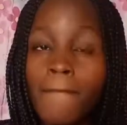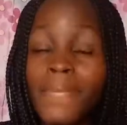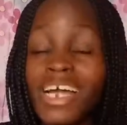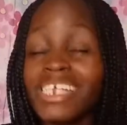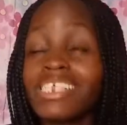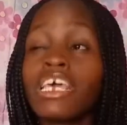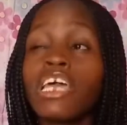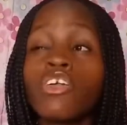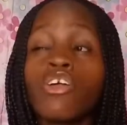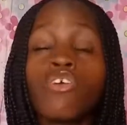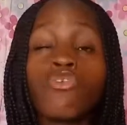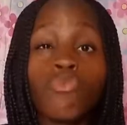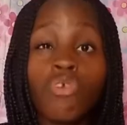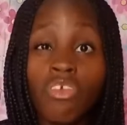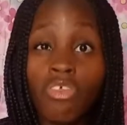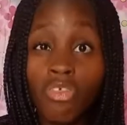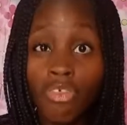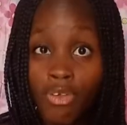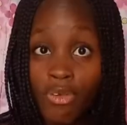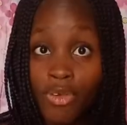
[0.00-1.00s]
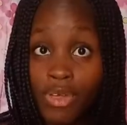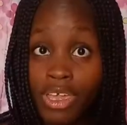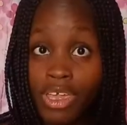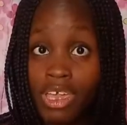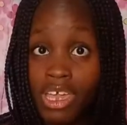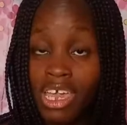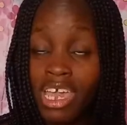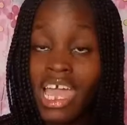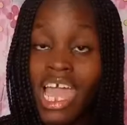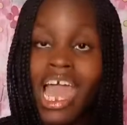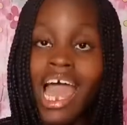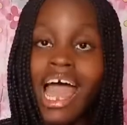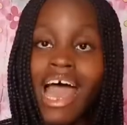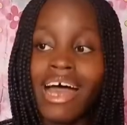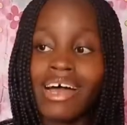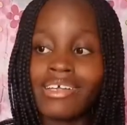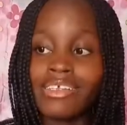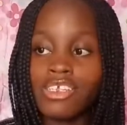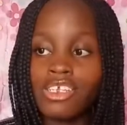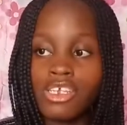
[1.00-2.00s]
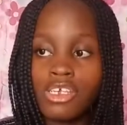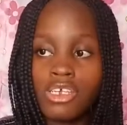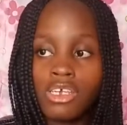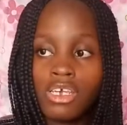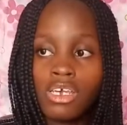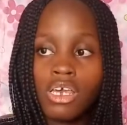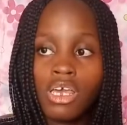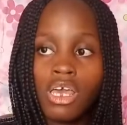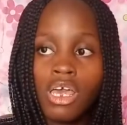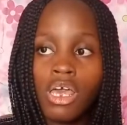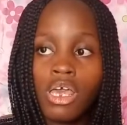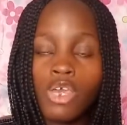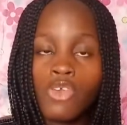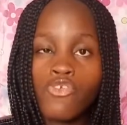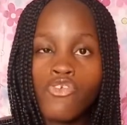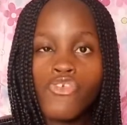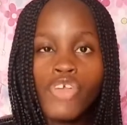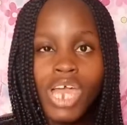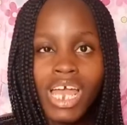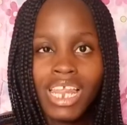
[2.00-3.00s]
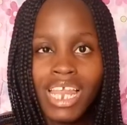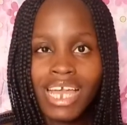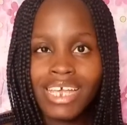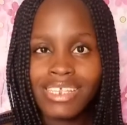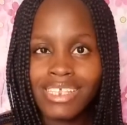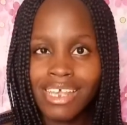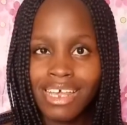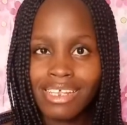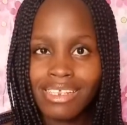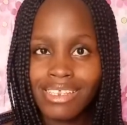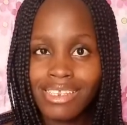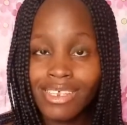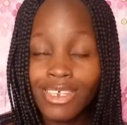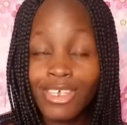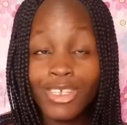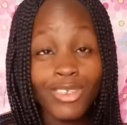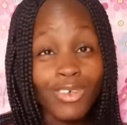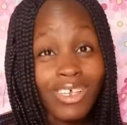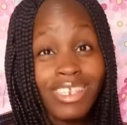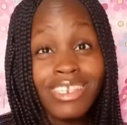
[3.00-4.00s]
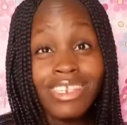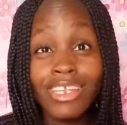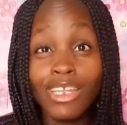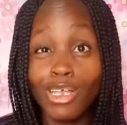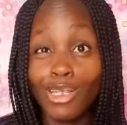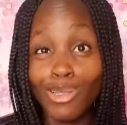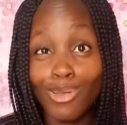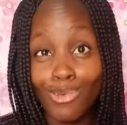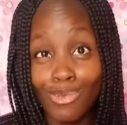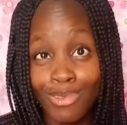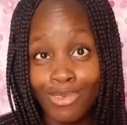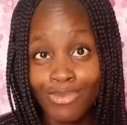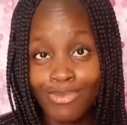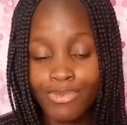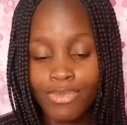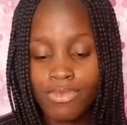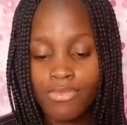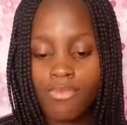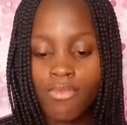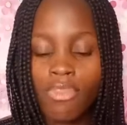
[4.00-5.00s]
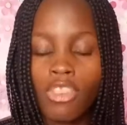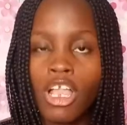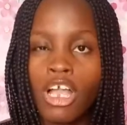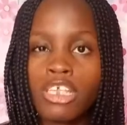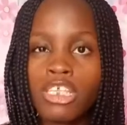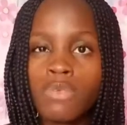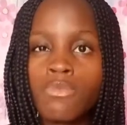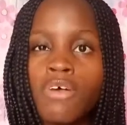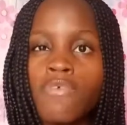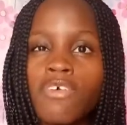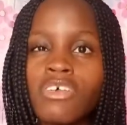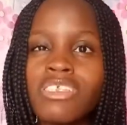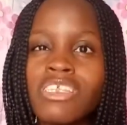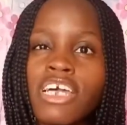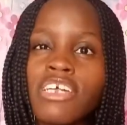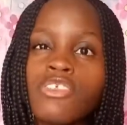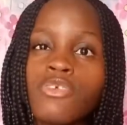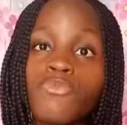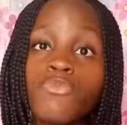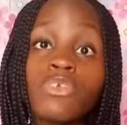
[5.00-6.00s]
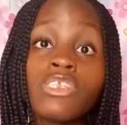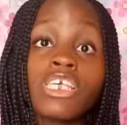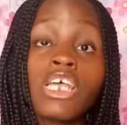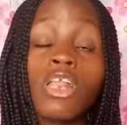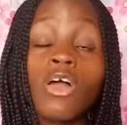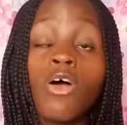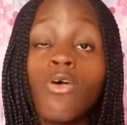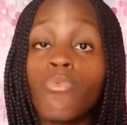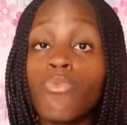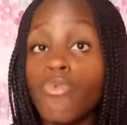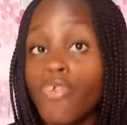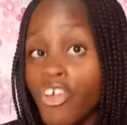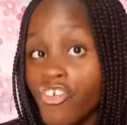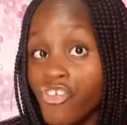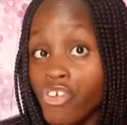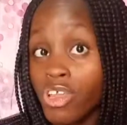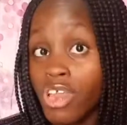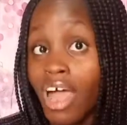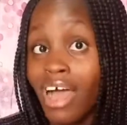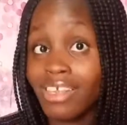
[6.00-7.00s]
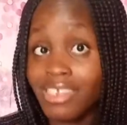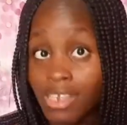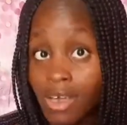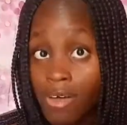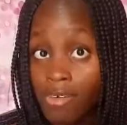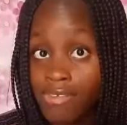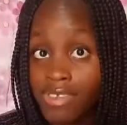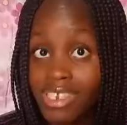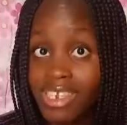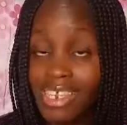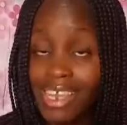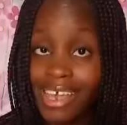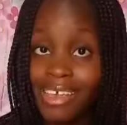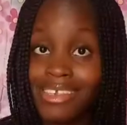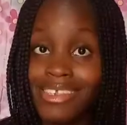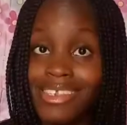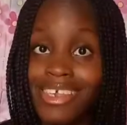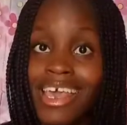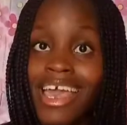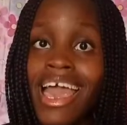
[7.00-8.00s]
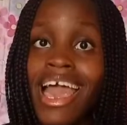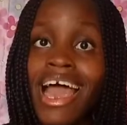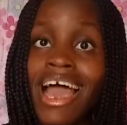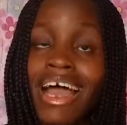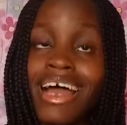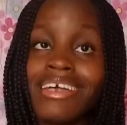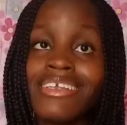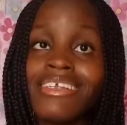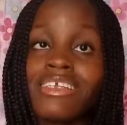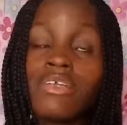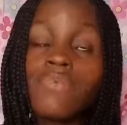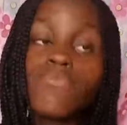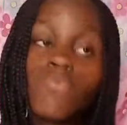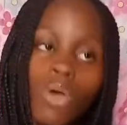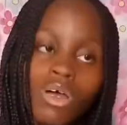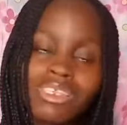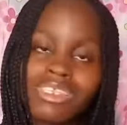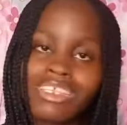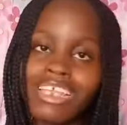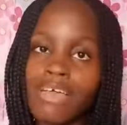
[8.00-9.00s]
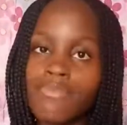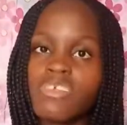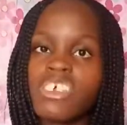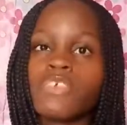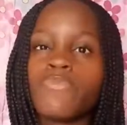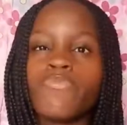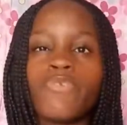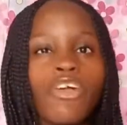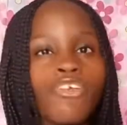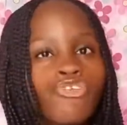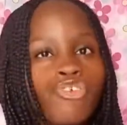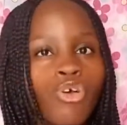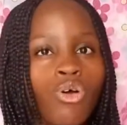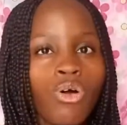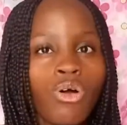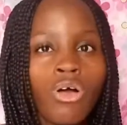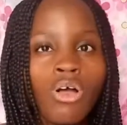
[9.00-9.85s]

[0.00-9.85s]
By the time you're 23, and you realize that you're still alone. Some of us tend to put a lot of pressure on ourselves, yes. And most times this pressure,